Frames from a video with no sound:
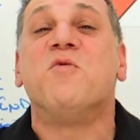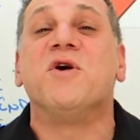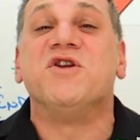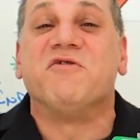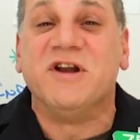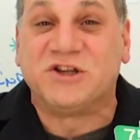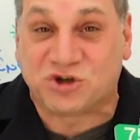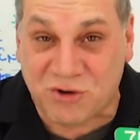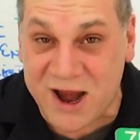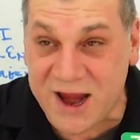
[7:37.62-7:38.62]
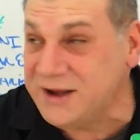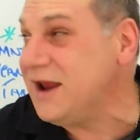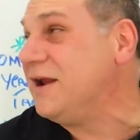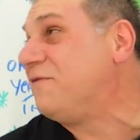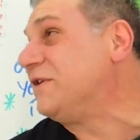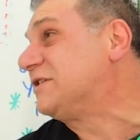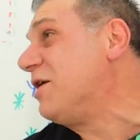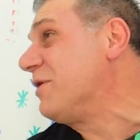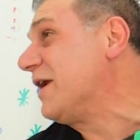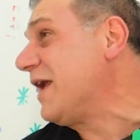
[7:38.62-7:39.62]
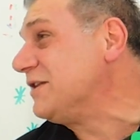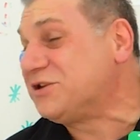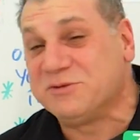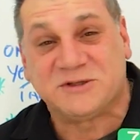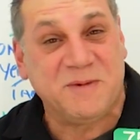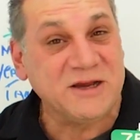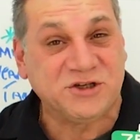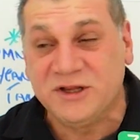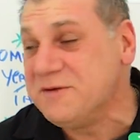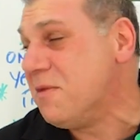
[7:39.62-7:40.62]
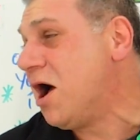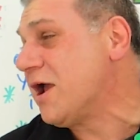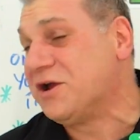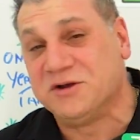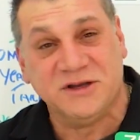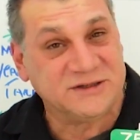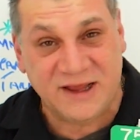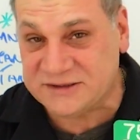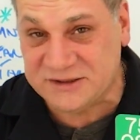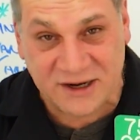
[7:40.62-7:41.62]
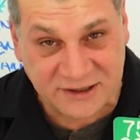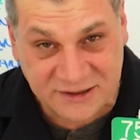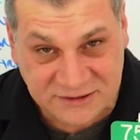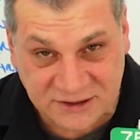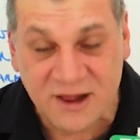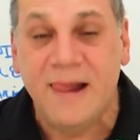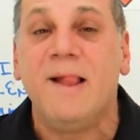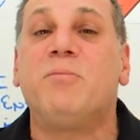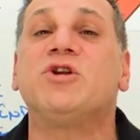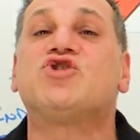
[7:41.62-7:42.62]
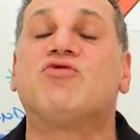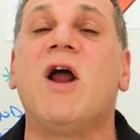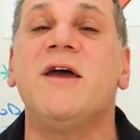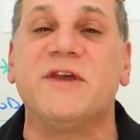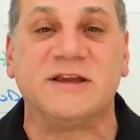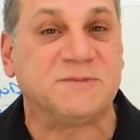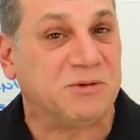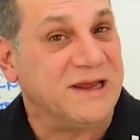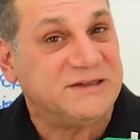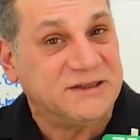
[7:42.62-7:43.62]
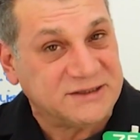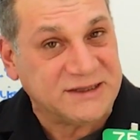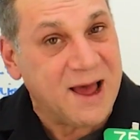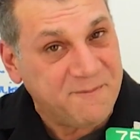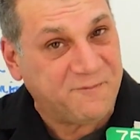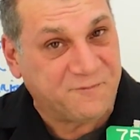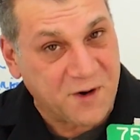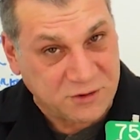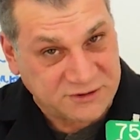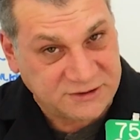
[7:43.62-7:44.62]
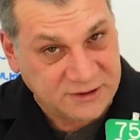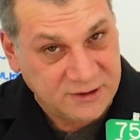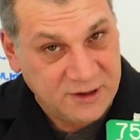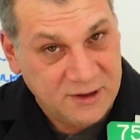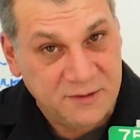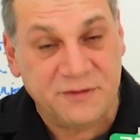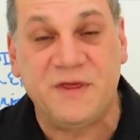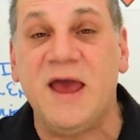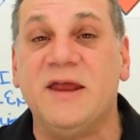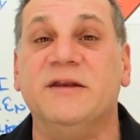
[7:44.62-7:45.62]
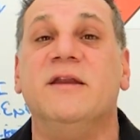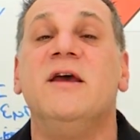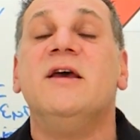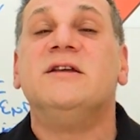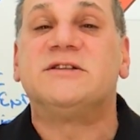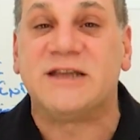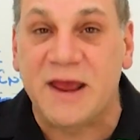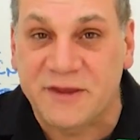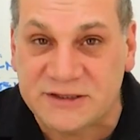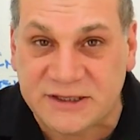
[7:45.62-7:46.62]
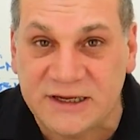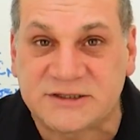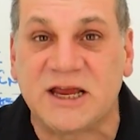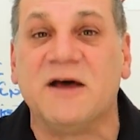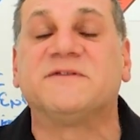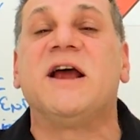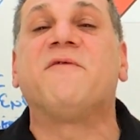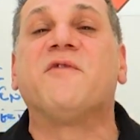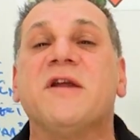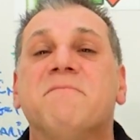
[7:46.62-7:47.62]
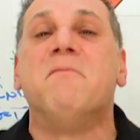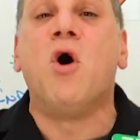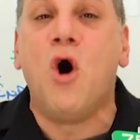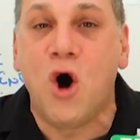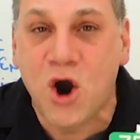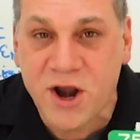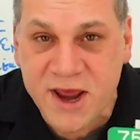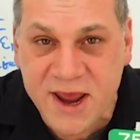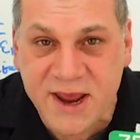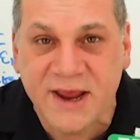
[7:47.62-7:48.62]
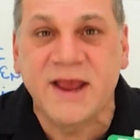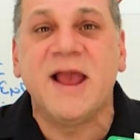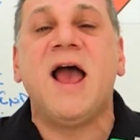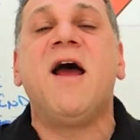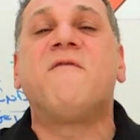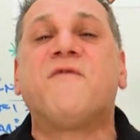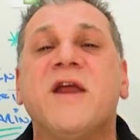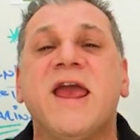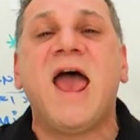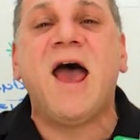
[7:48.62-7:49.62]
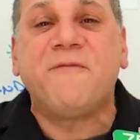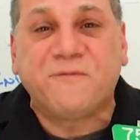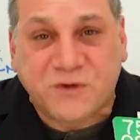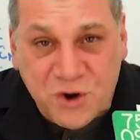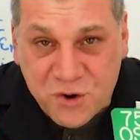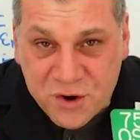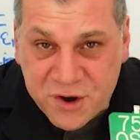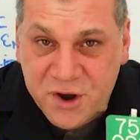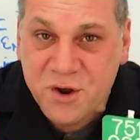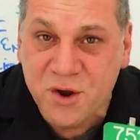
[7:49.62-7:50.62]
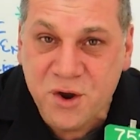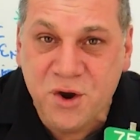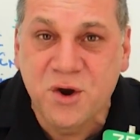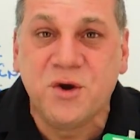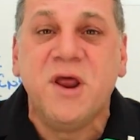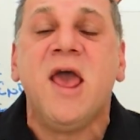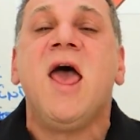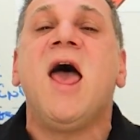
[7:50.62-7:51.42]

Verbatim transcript: When you're in a trade, and if it's going against you especially, my goodness, that's not easy. But try this. Place the stop first. Then say this to yourselves every morning, every afternoon,